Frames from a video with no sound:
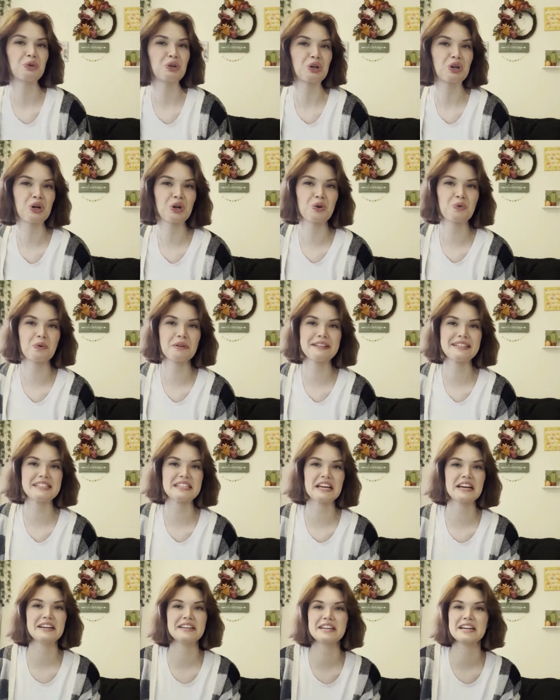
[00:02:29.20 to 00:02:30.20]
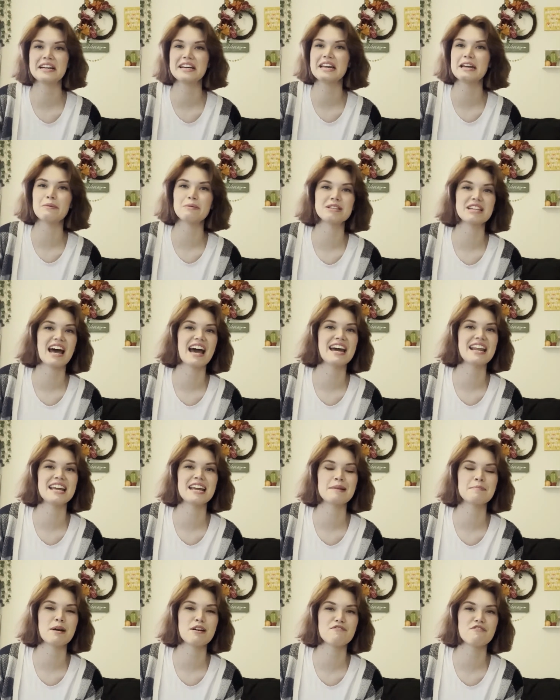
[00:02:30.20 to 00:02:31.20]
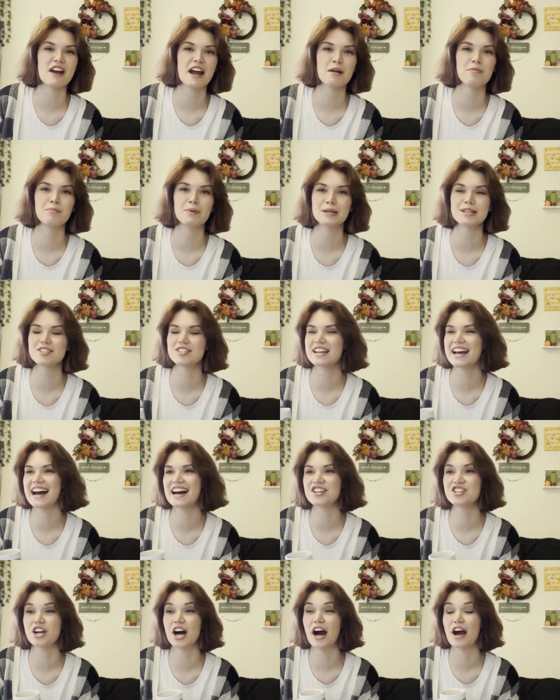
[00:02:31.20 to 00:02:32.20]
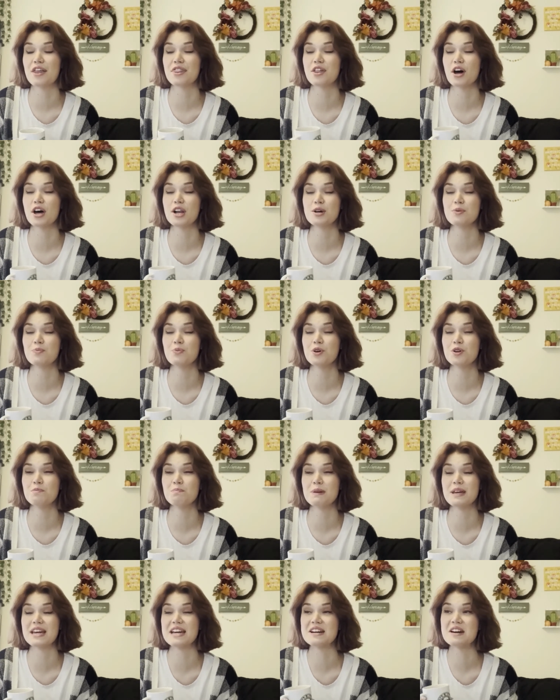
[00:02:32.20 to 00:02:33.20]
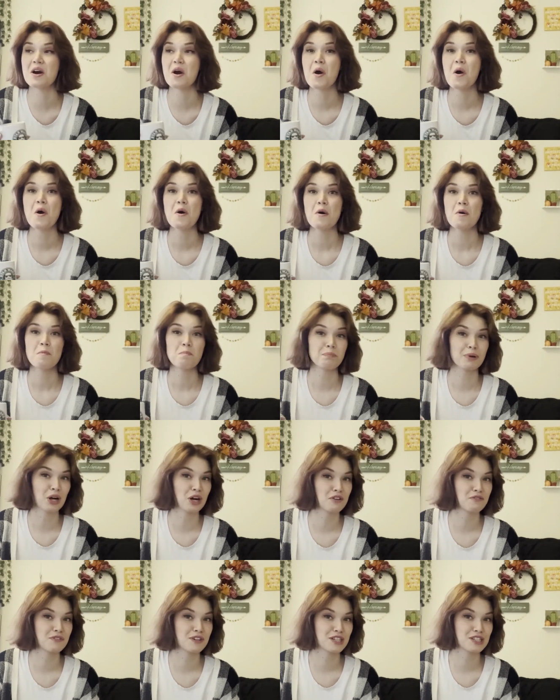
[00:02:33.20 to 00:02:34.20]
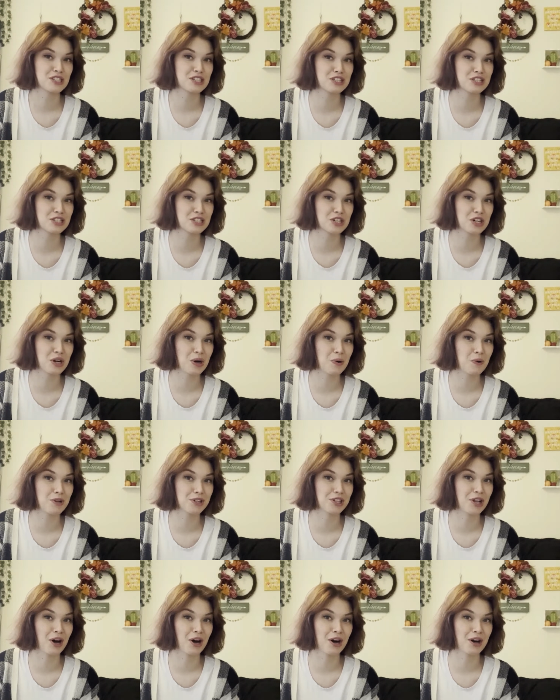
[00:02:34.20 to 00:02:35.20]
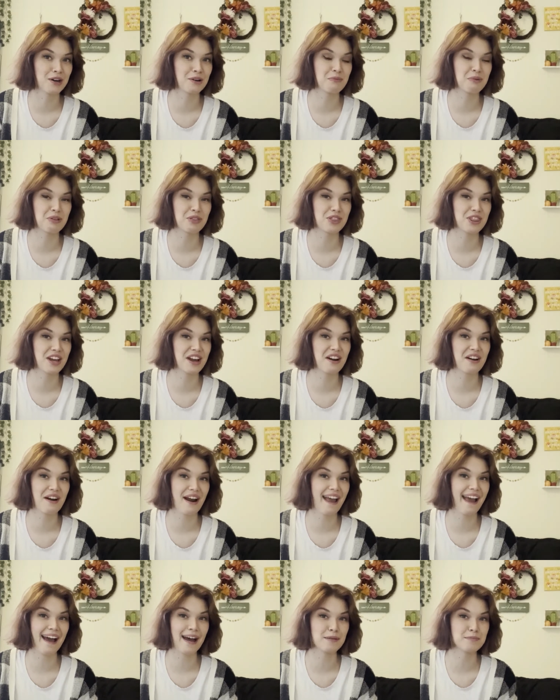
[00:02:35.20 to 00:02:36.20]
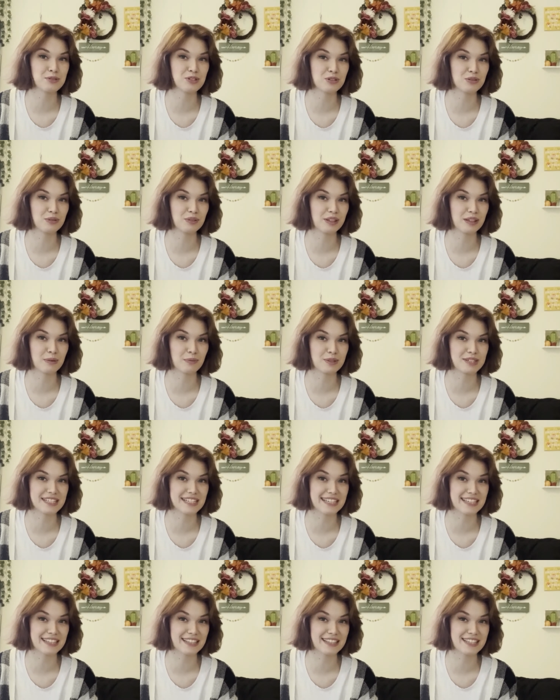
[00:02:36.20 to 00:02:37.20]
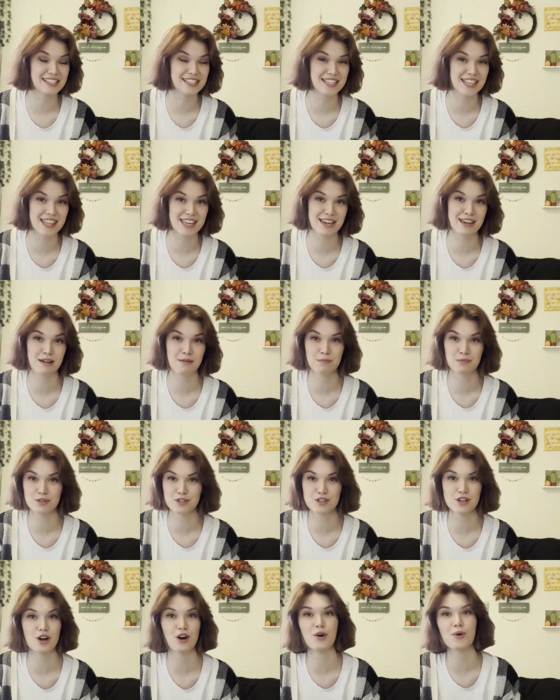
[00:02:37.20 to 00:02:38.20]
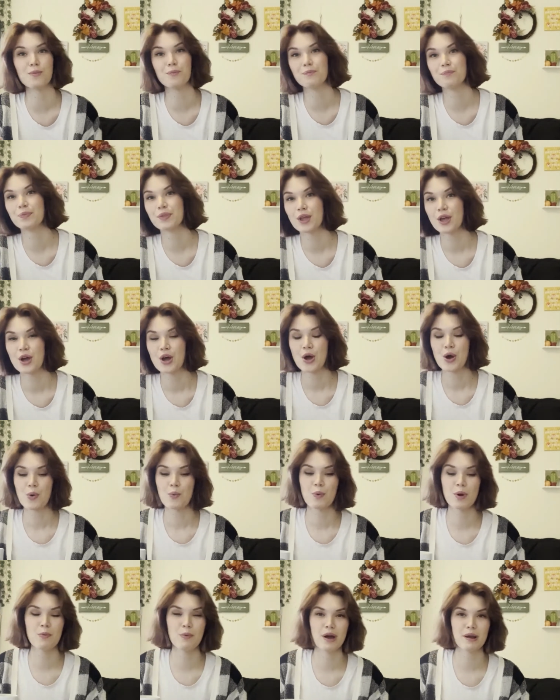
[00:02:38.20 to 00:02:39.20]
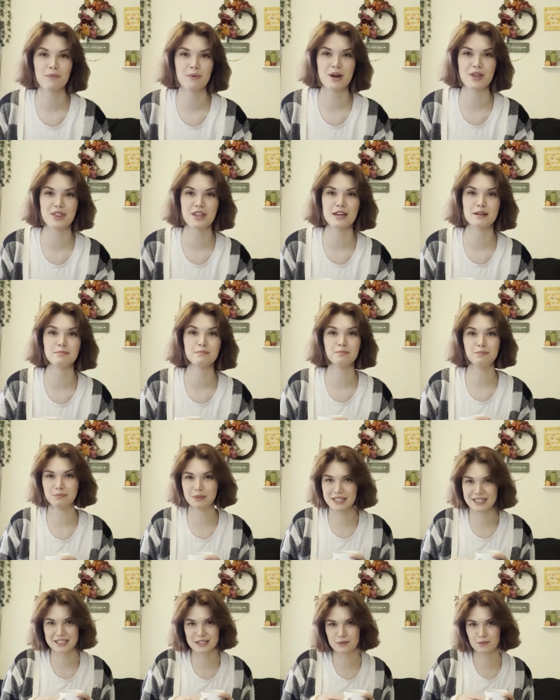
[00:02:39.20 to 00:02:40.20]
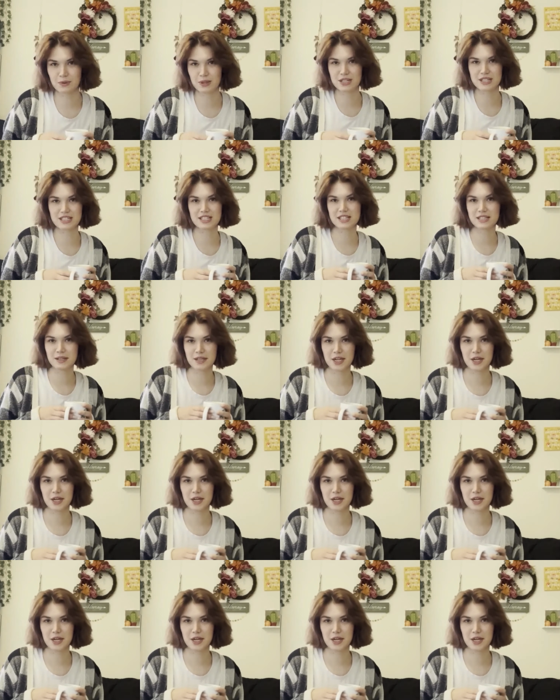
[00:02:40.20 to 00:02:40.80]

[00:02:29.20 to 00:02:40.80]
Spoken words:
couldn't really tell you. It was hiding in my fabric stash. I thought it would be perfect to go along with their absolutely ridiculous theme, so we went with it. Plus it was,